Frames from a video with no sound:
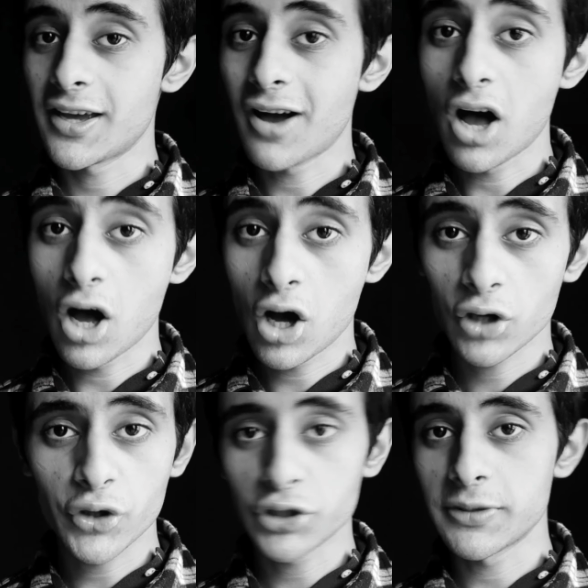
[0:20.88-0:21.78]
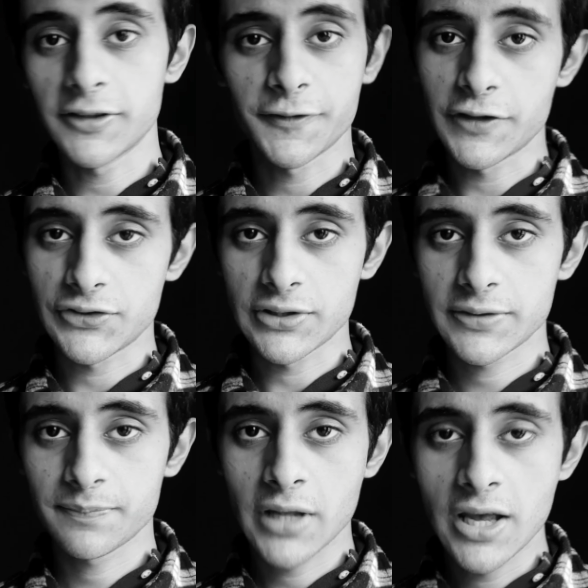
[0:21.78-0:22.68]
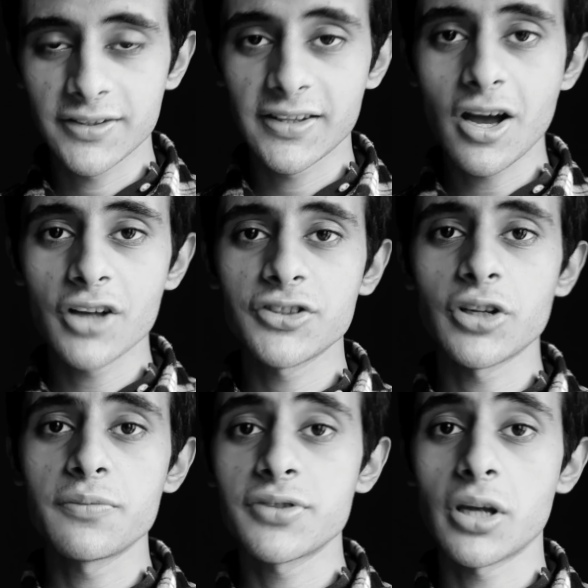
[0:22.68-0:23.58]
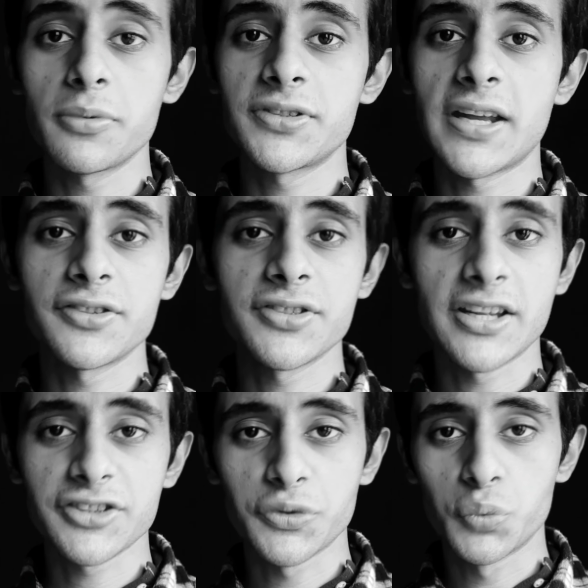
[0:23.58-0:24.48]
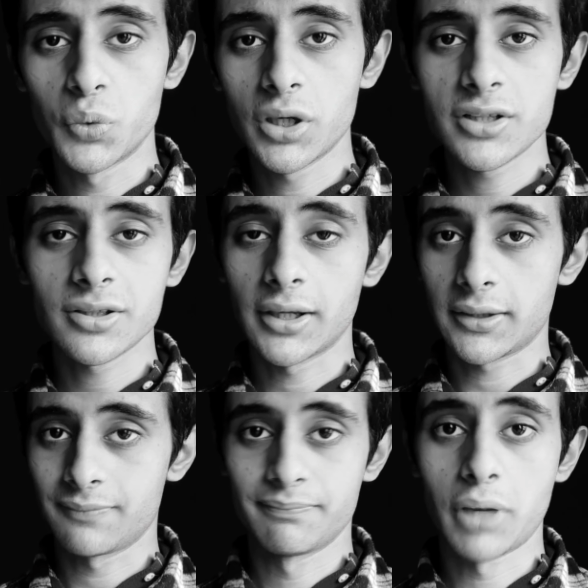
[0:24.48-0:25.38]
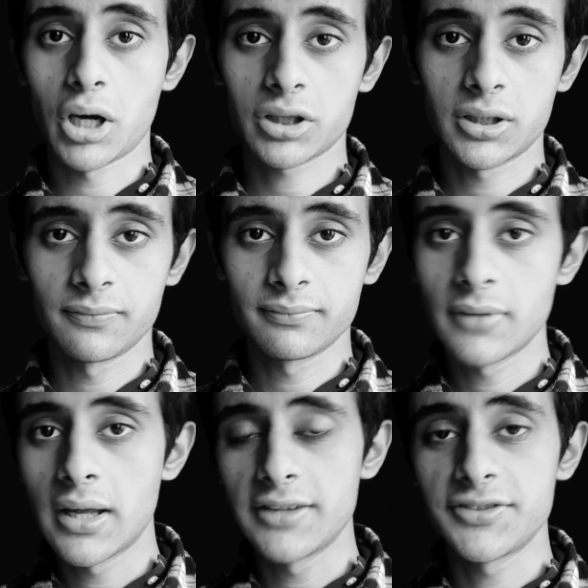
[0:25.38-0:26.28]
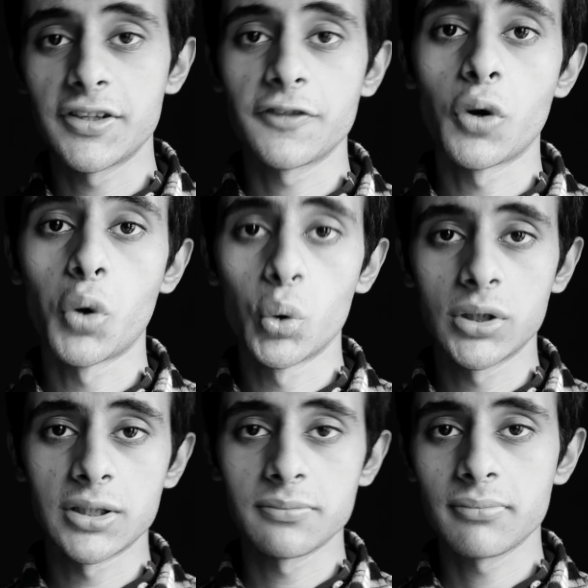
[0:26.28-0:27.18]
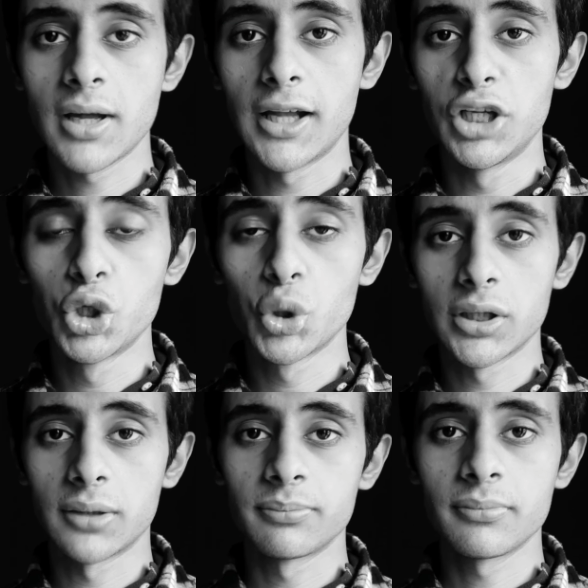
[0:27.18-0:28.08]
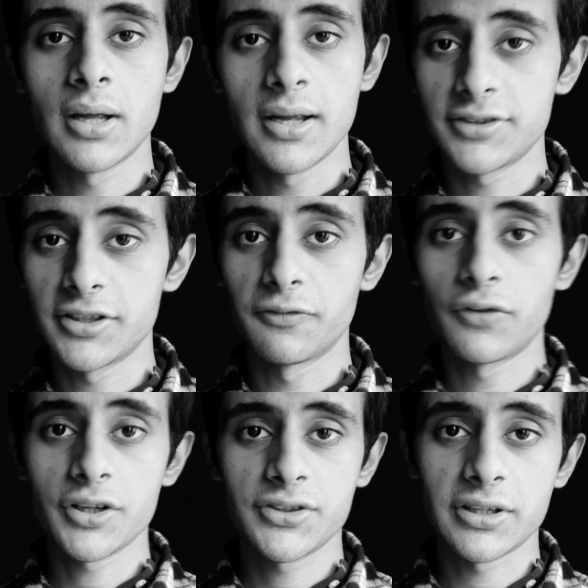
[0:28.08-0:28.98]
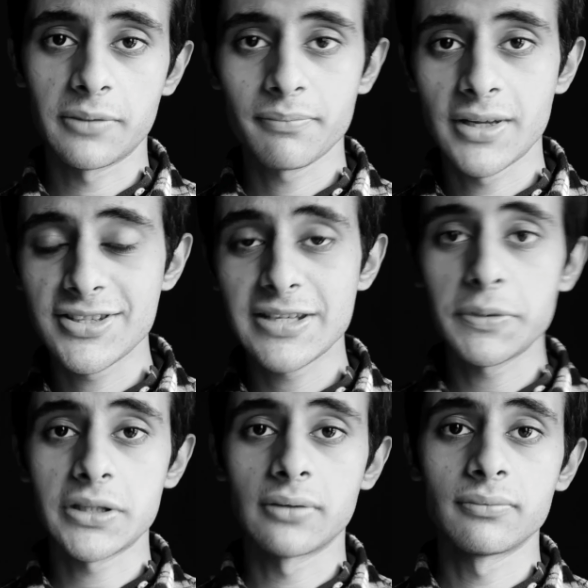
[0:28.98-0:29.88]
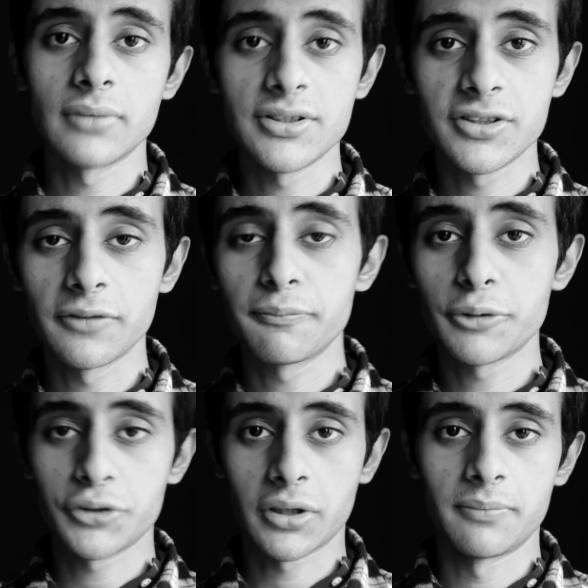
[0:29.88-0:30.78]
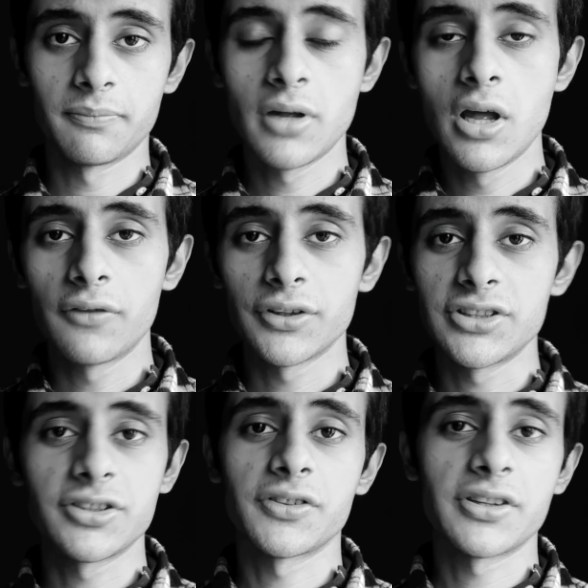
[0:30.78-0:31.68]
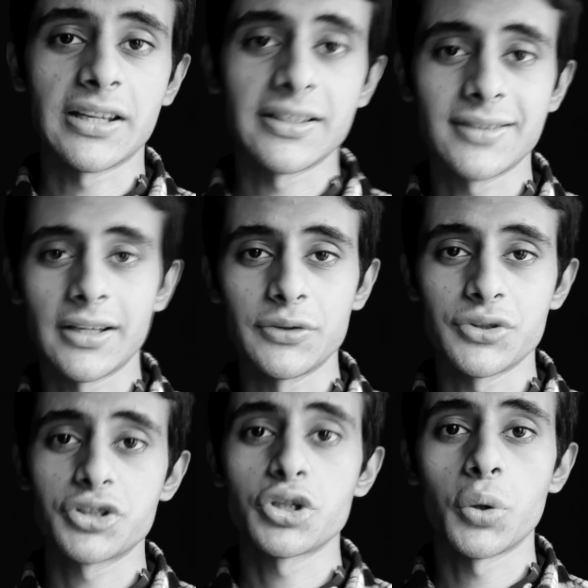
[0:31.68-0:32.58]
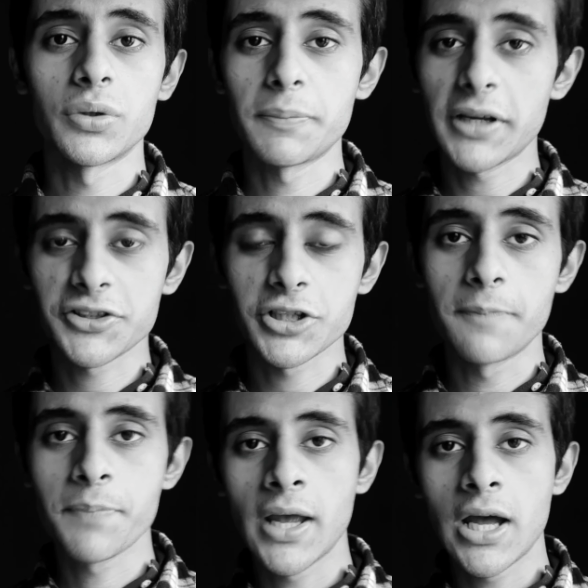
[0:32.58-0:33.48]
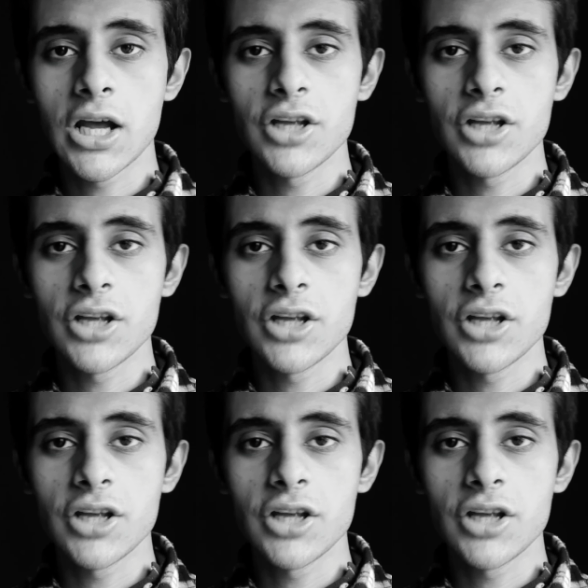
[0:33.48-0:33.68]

So there are going to be differences. So there are some substandard Sanskrit words like bhaktam instead of odanam, and lugnam instead of vastram, and tipitam instead of prutukam, but these are the things that you just saw in the picture.